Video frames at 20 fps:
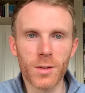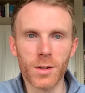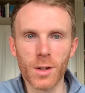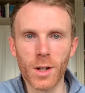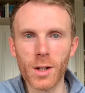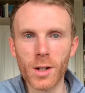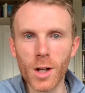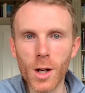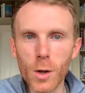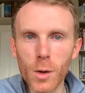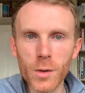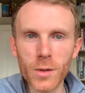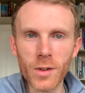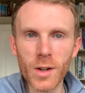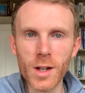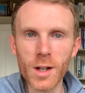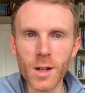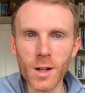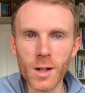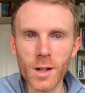and go and
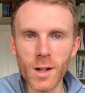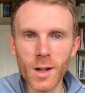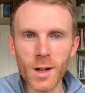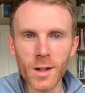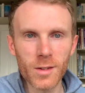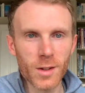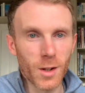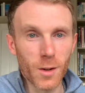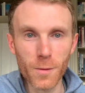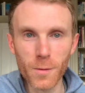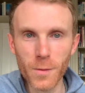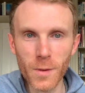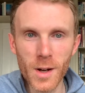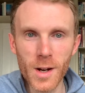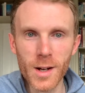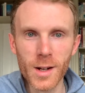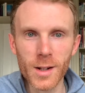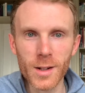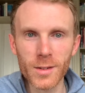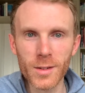take a
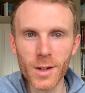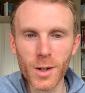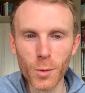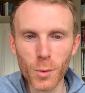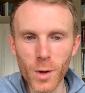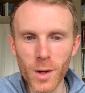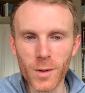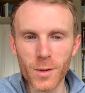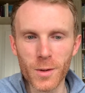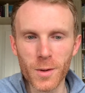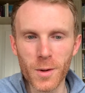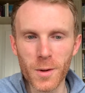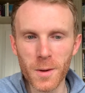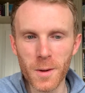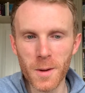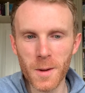flyer, take a risk.